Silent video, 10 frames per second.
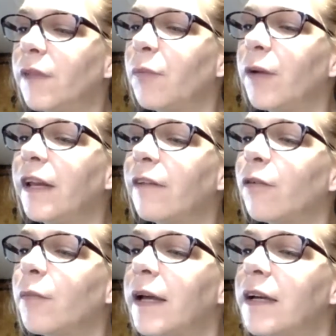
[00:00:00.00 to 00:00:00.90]
waiting for
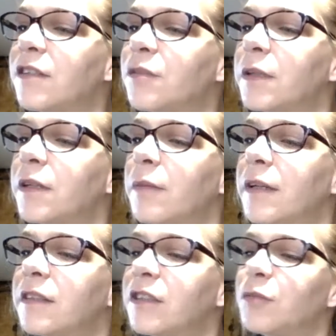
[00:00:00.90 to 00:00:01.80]
my husband to
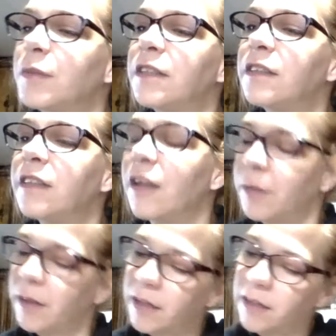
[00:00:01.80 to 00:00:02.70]
message me to tell
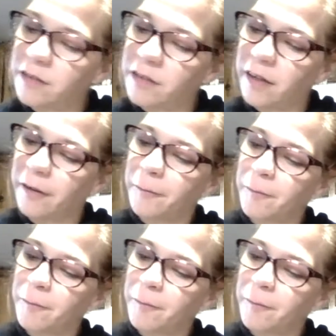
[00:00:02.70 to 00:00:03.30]
me that he's there.